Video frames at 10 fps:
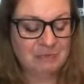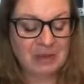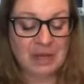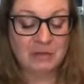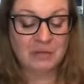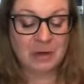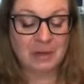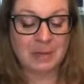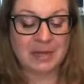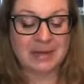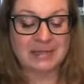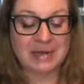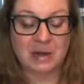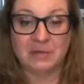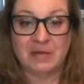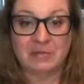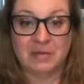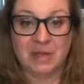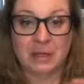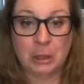if you're like me and that's not your favorite
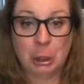thing,